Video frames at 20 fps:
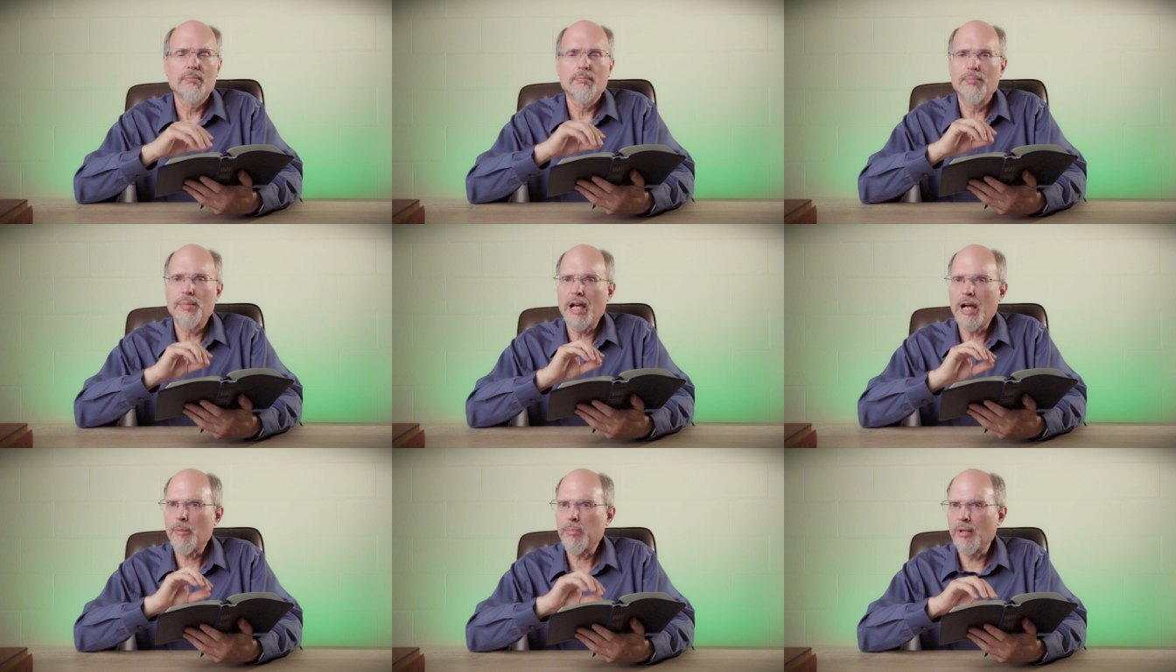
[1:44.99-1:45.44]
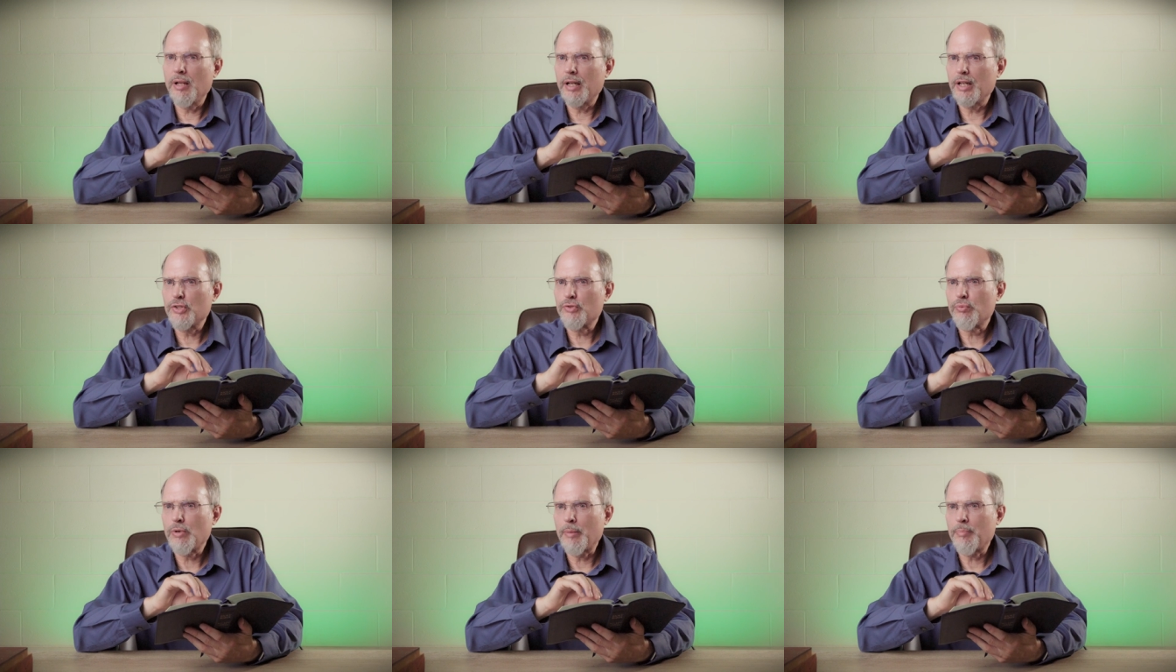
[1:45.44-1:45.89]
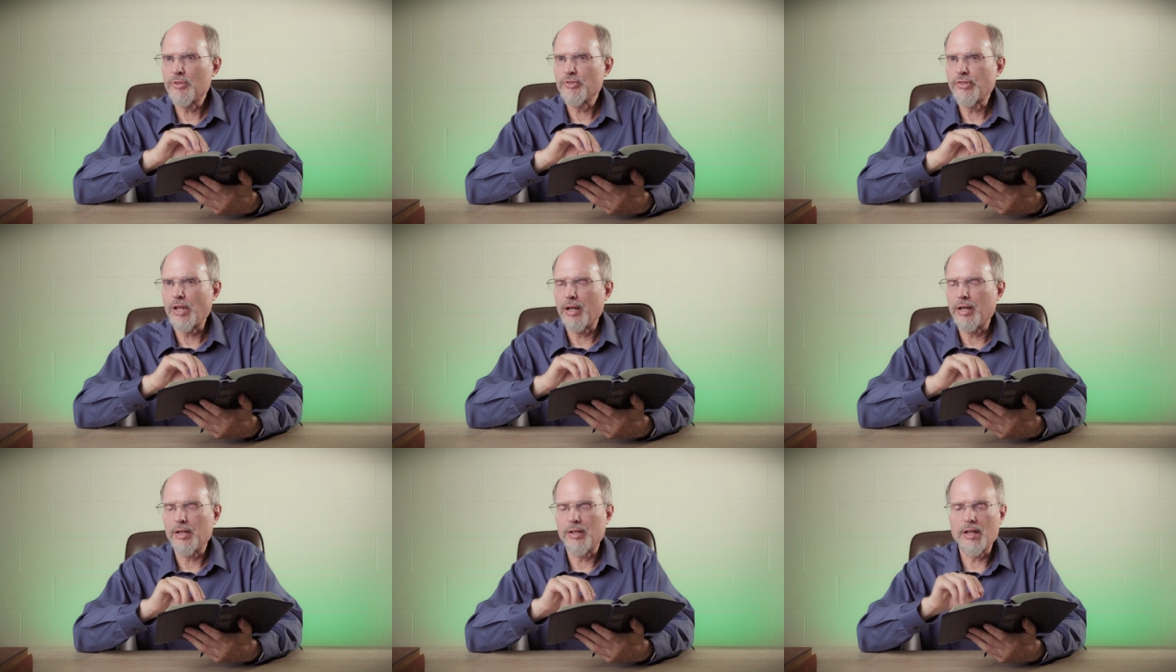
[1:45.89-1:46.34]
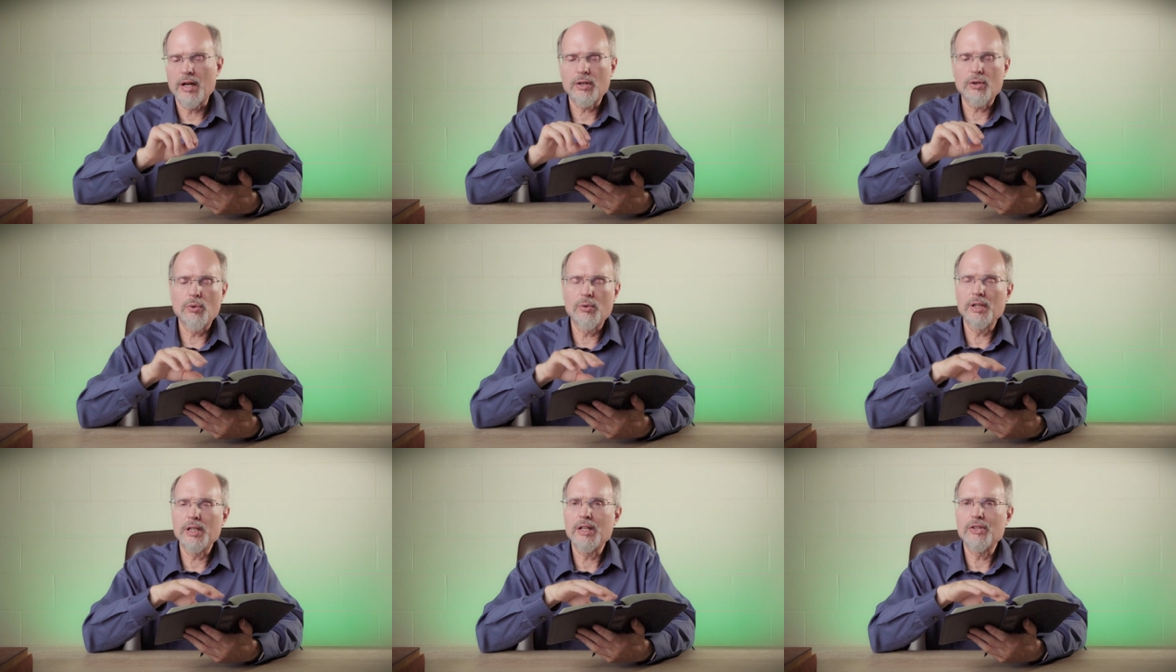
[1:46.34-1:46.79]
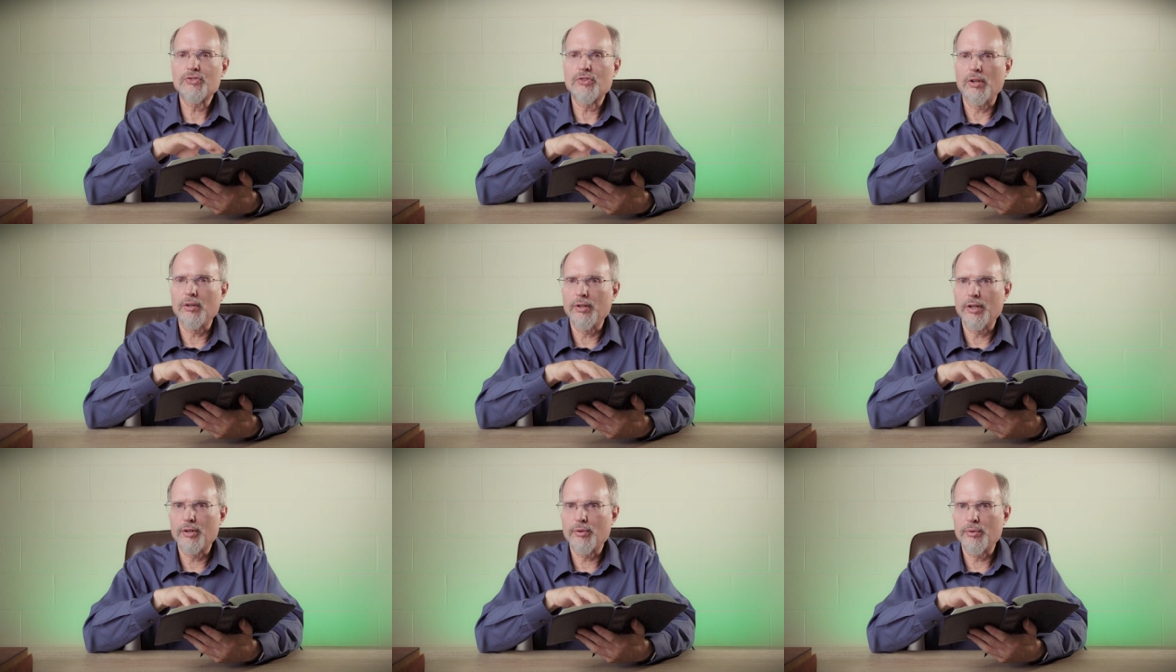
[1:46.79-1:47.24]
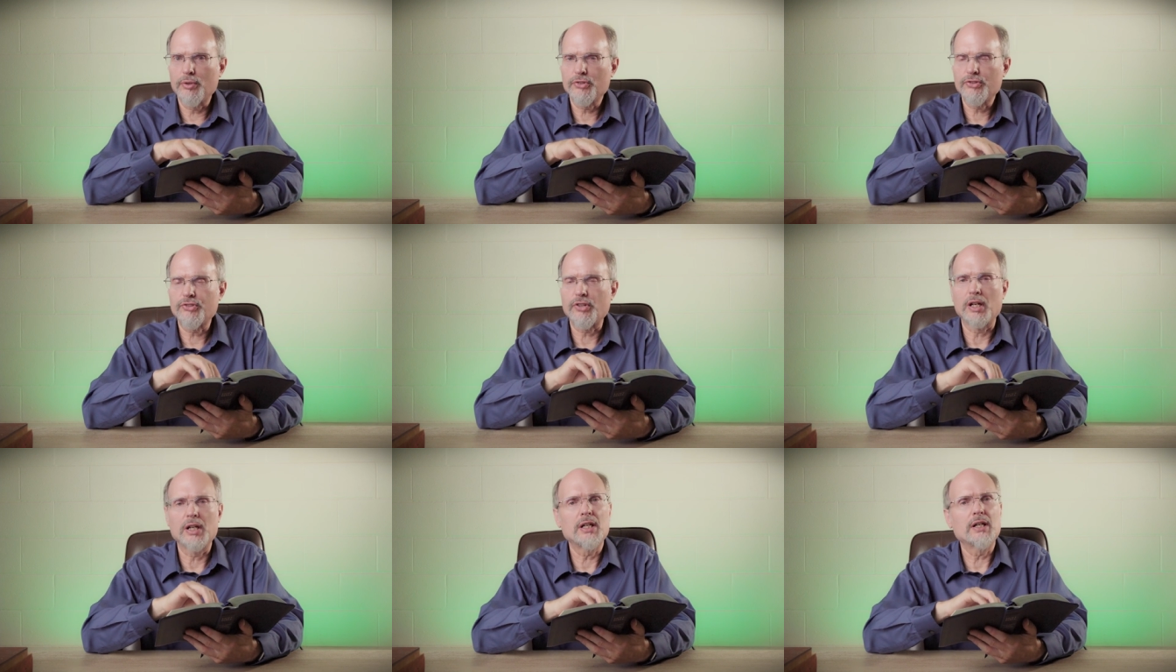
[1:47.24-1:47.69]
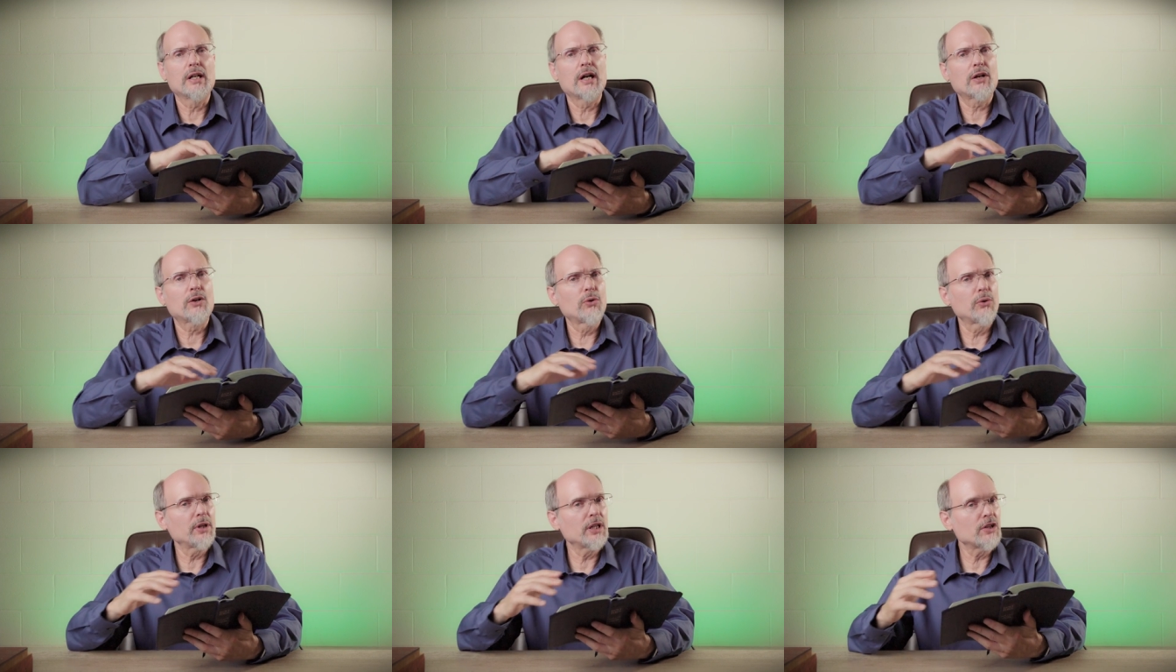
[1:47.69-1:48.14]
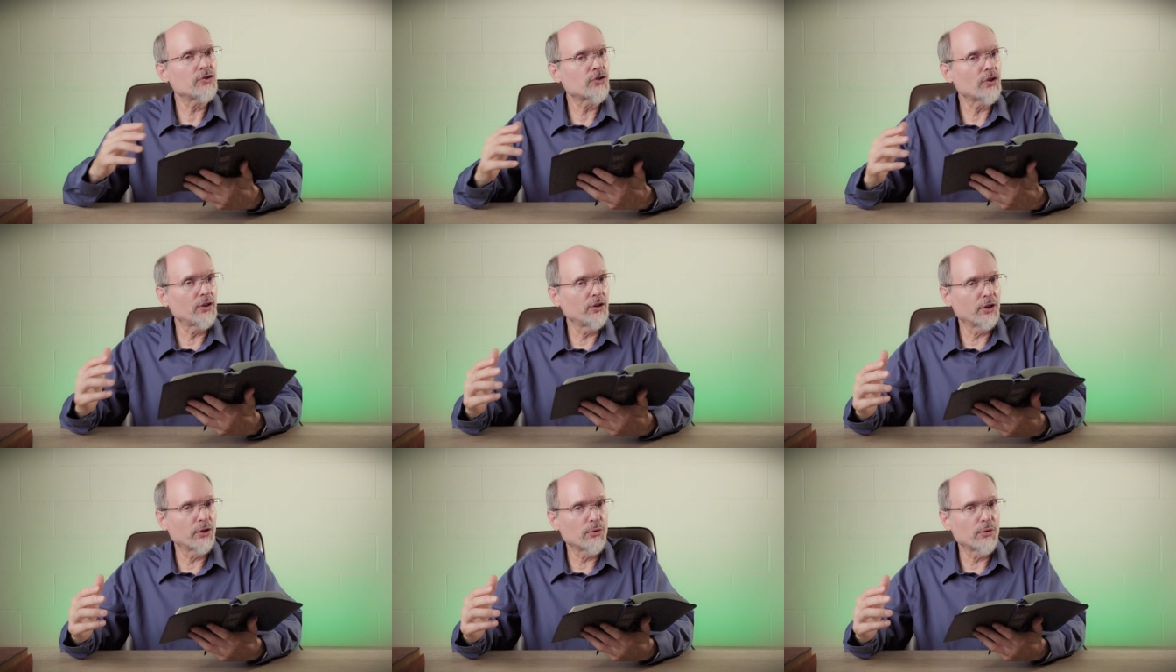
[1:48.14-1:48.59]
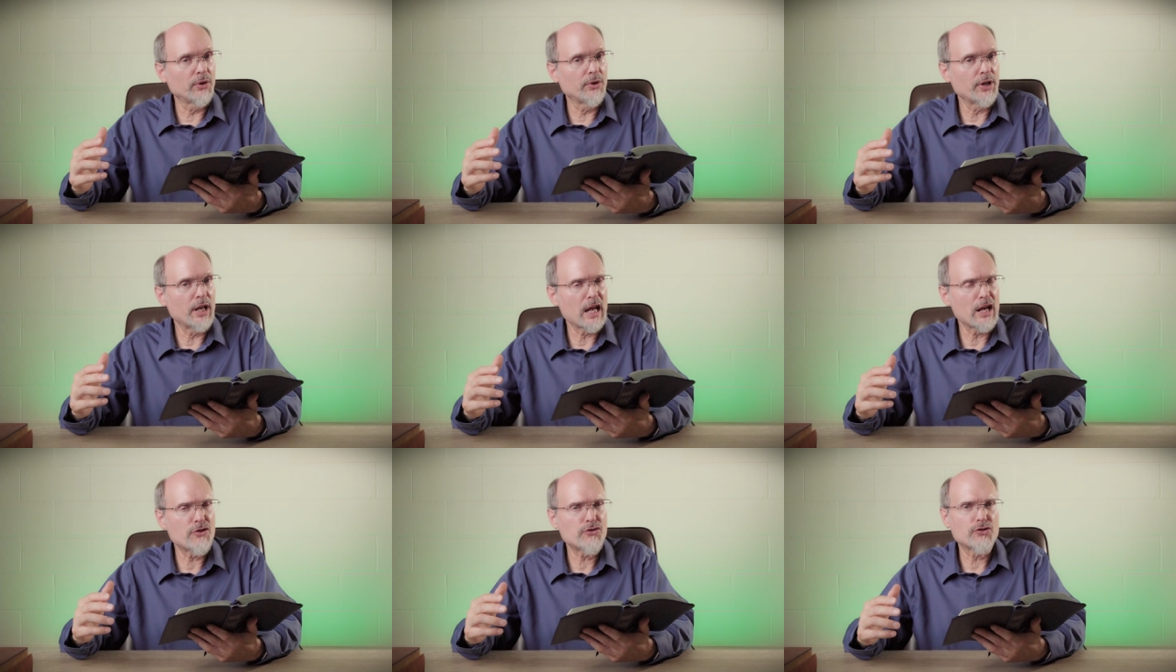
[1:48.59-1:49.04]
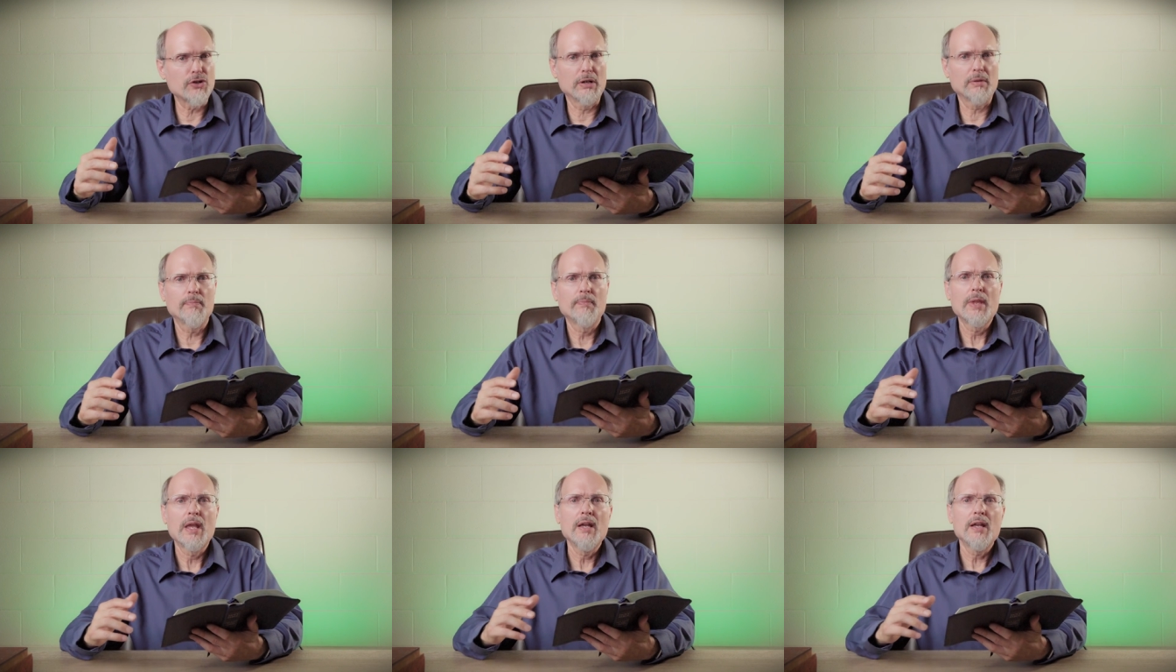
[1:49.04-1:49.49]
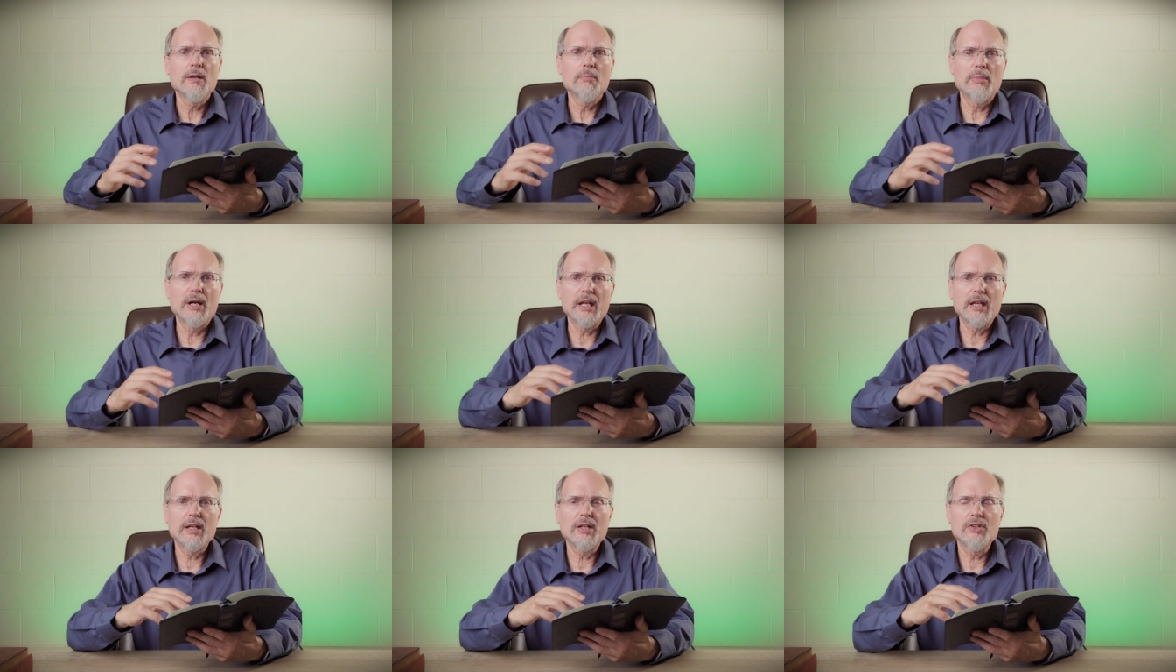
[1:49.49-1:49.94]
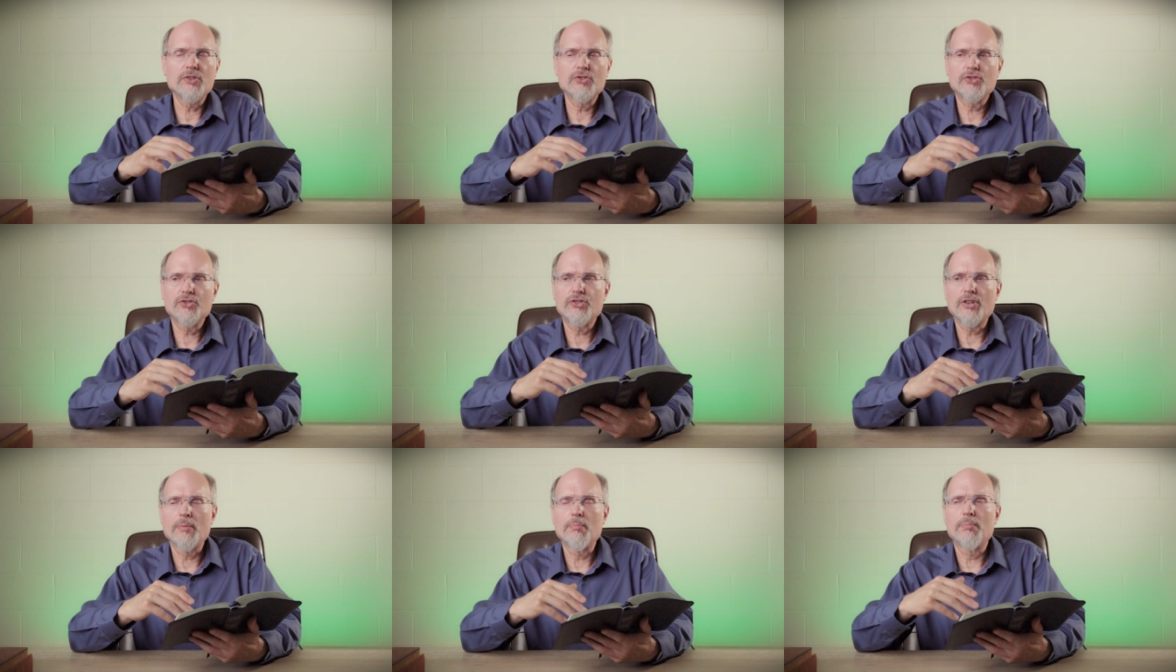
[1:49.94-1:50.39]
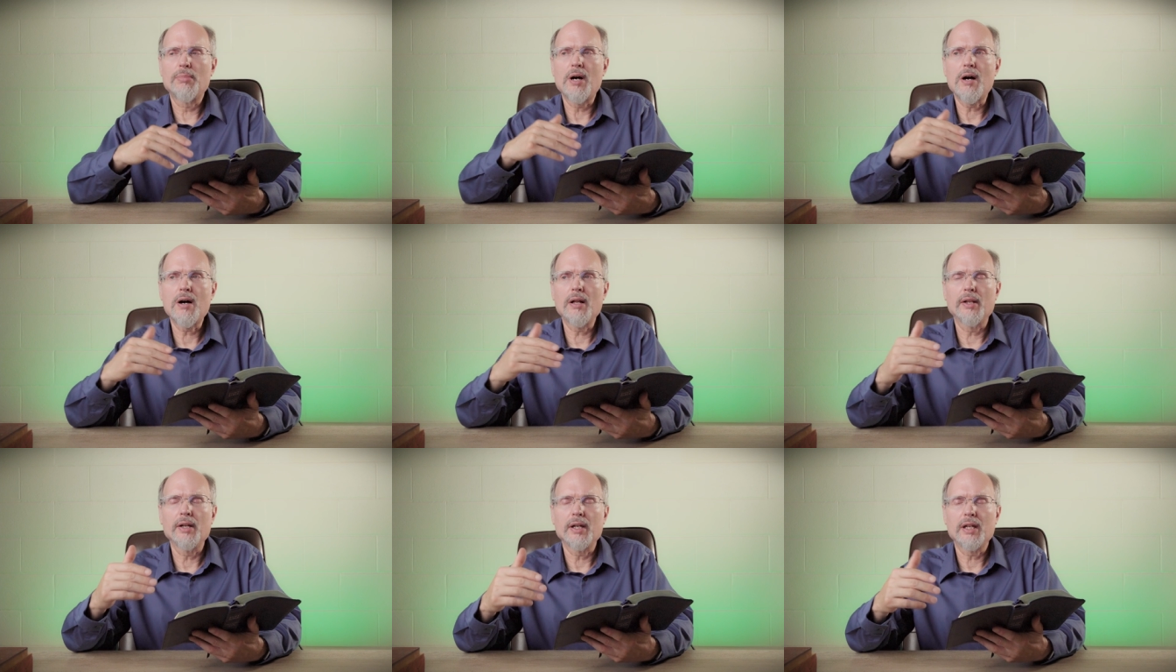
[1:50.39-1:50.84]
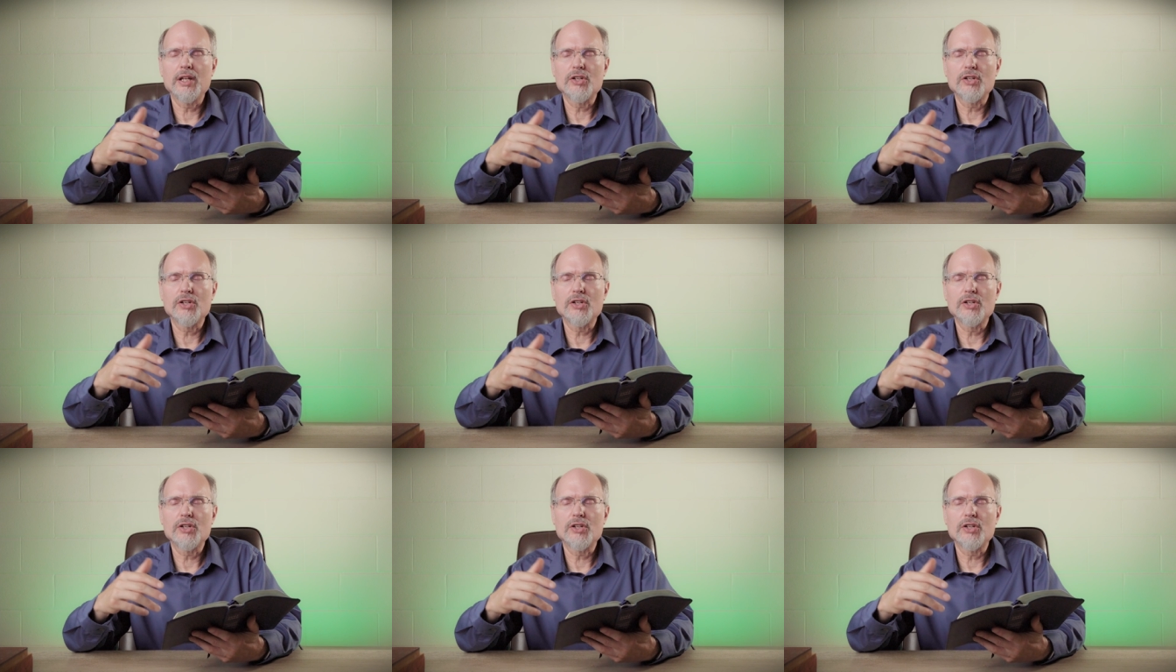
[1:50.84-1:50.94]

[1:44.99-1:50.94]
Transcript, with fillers: Babylon is represented not only as a literal city, not only as a literal nation, but it is symbolic.